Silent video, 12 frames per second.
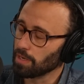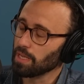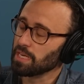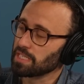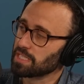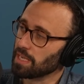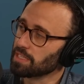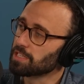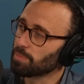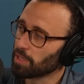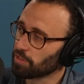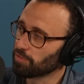in a sense,
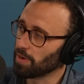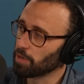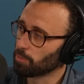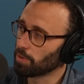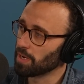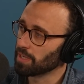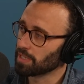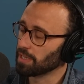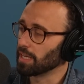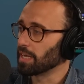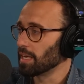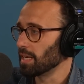about the final product,
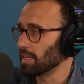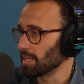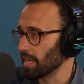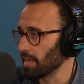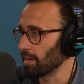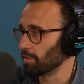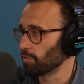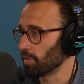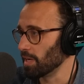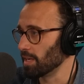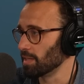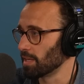like getting the GIF,
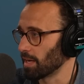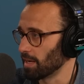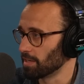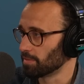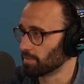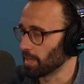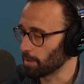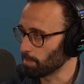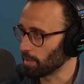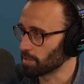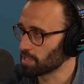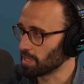getting the kind of like
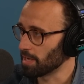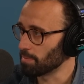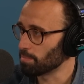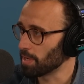punchline.